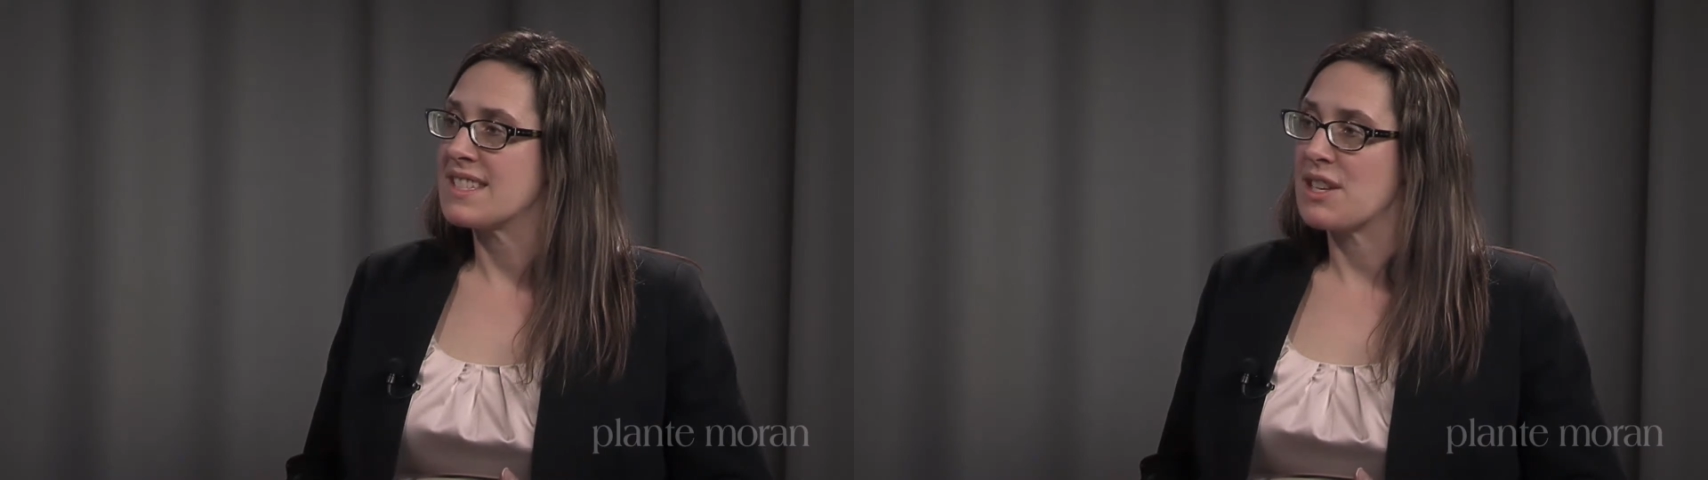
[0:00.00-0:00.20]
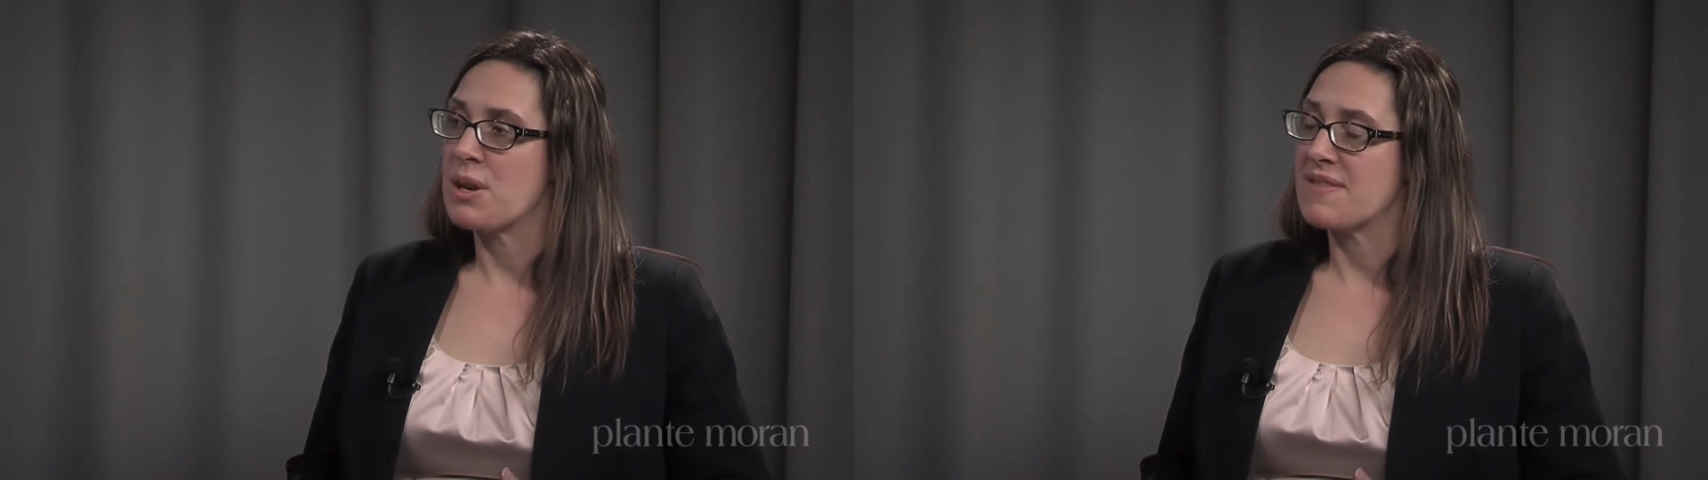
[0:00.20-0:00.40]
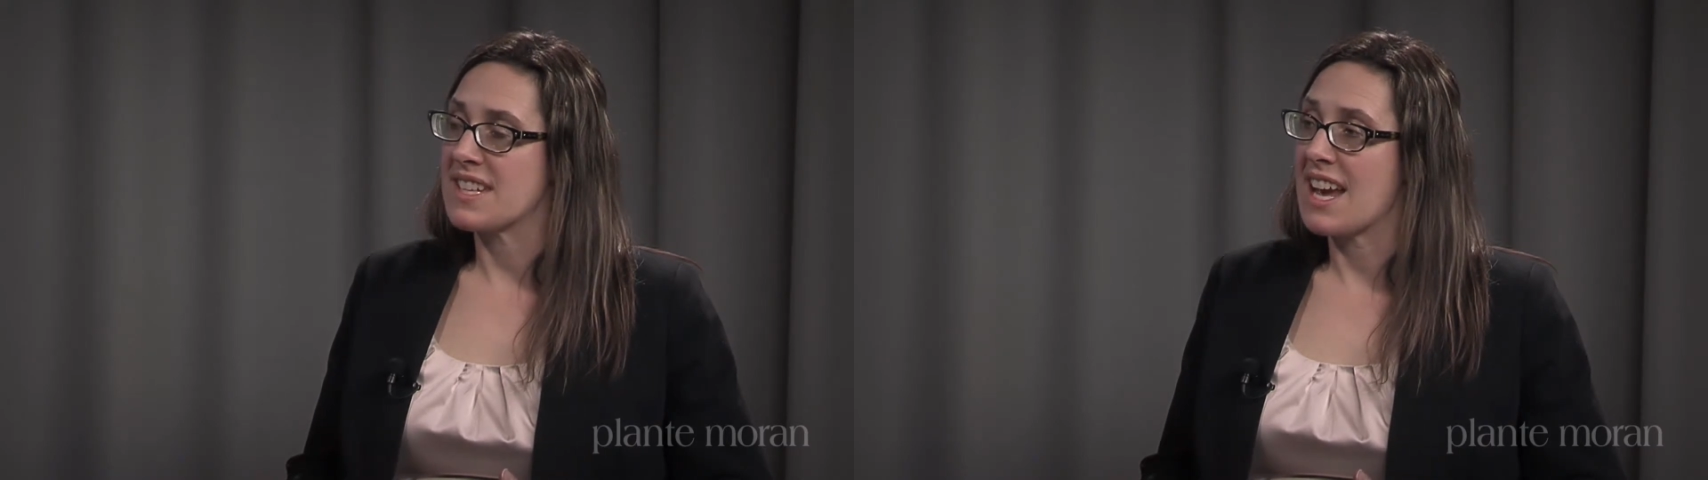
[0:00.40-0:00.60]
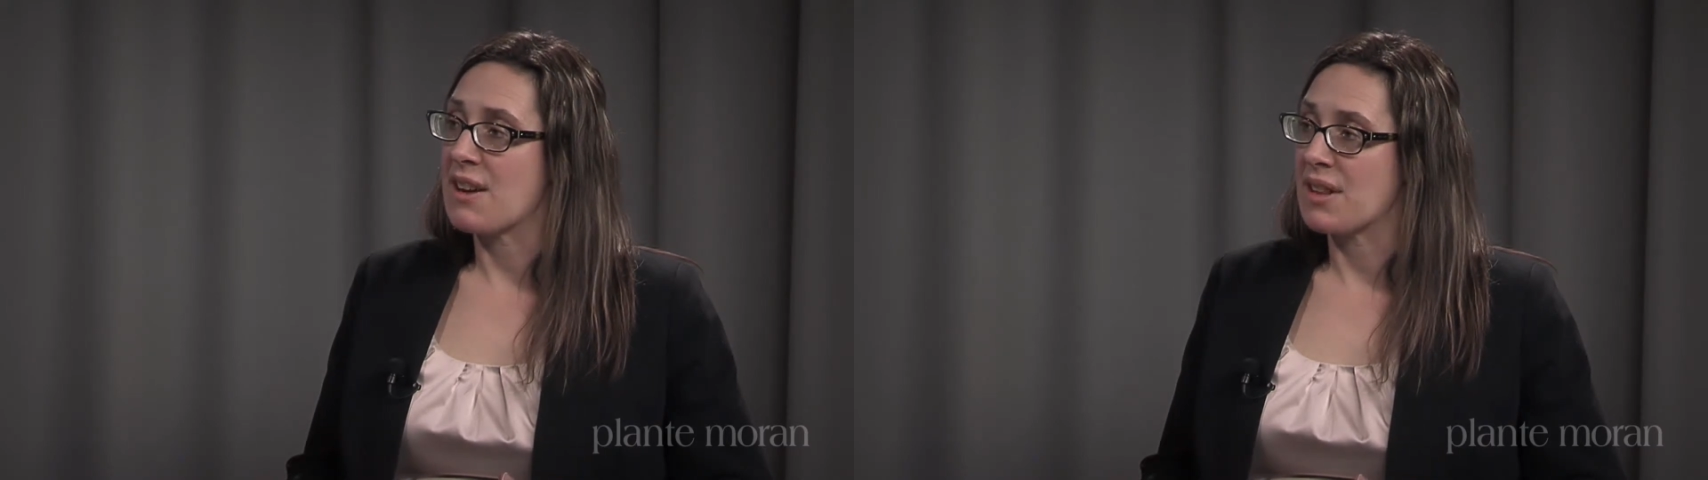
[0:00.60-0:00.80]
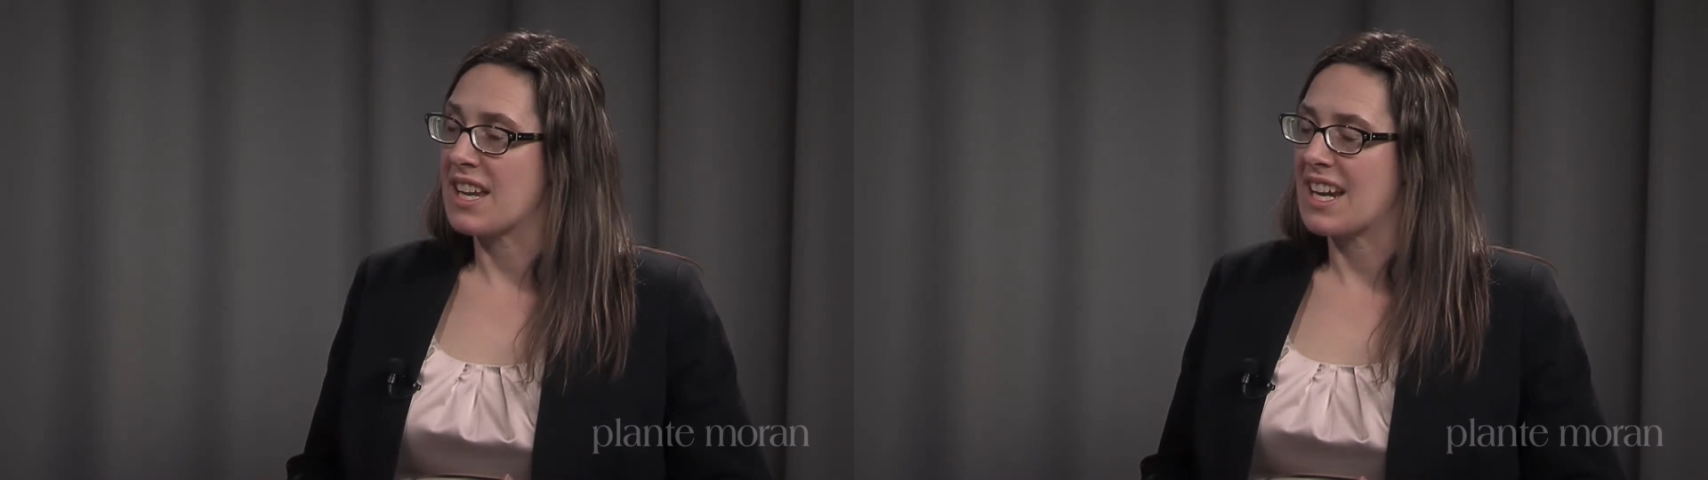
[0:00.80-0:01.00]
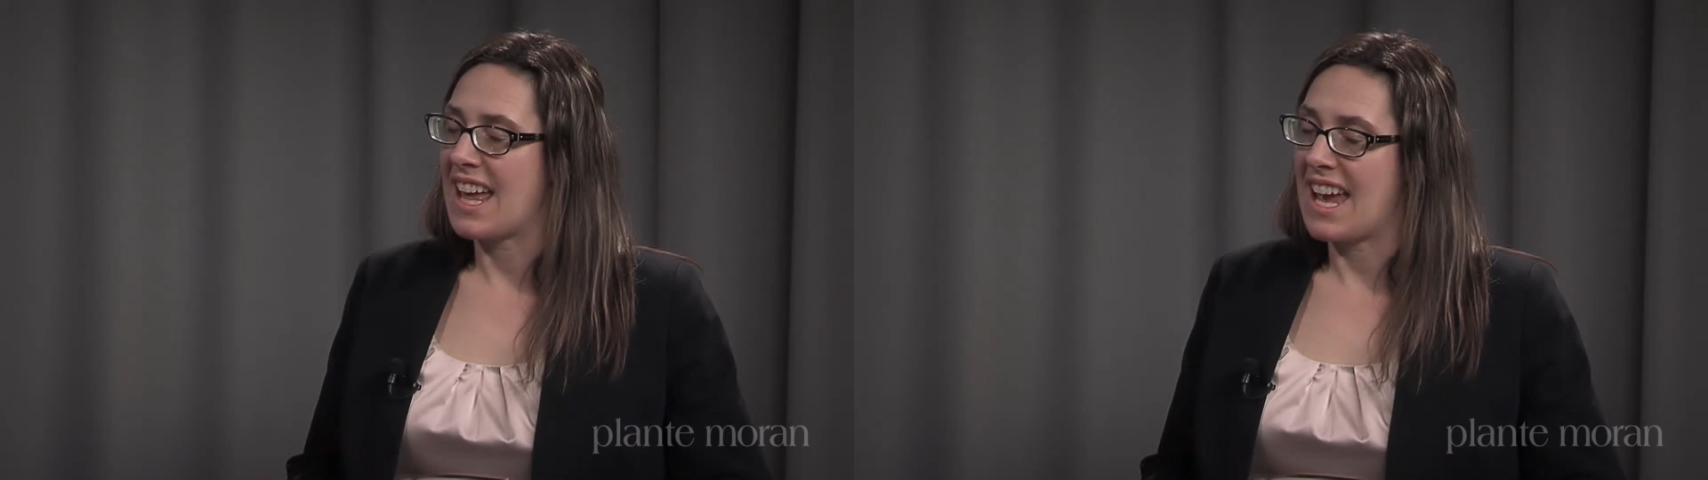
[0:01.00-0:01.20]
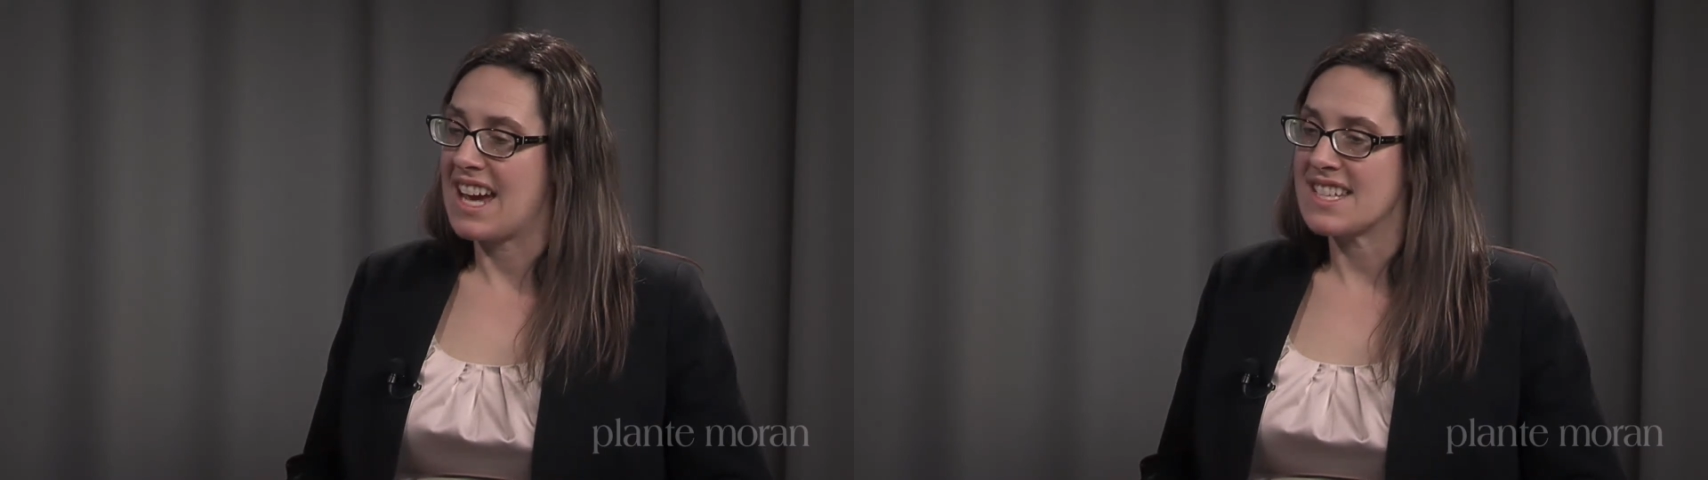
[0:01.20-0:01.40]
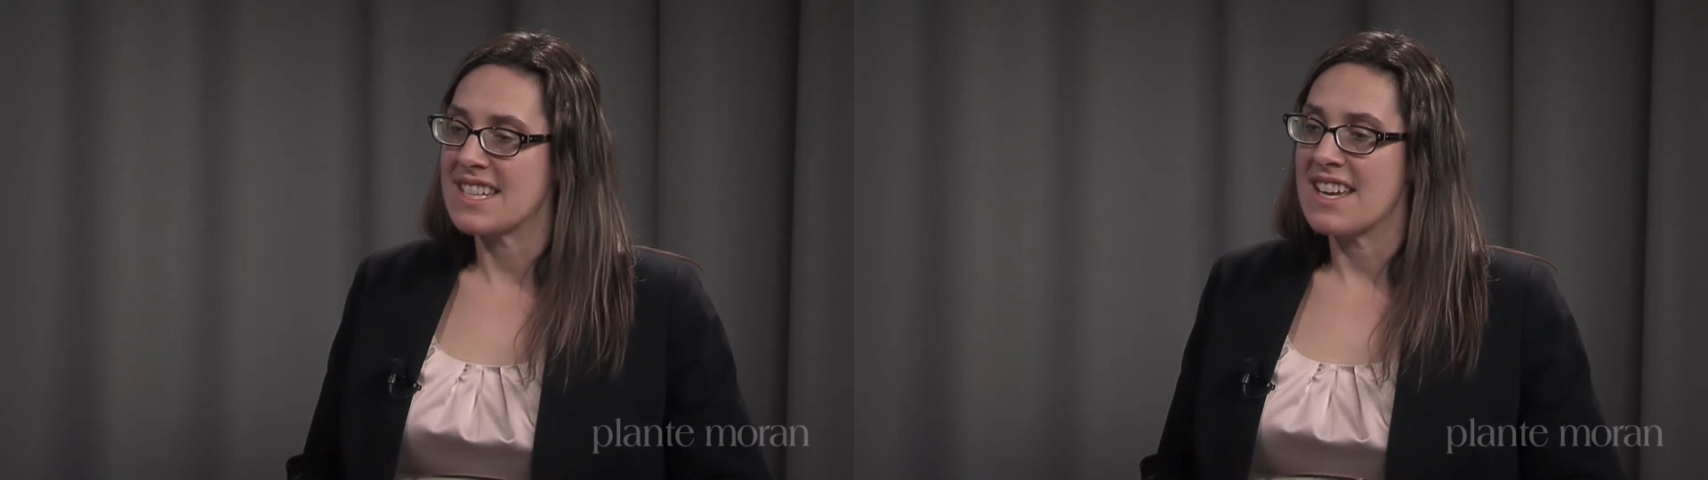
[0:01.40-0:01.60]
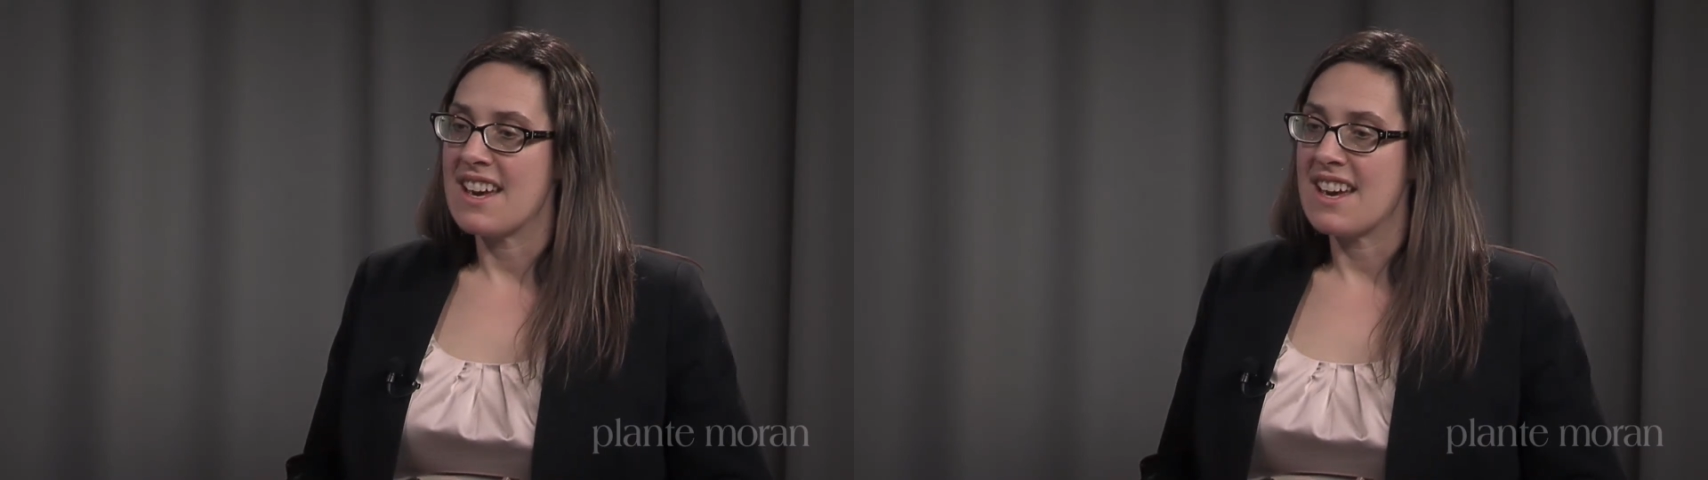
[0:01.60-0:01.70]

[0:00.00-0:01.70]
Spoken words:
that you have to calculate it at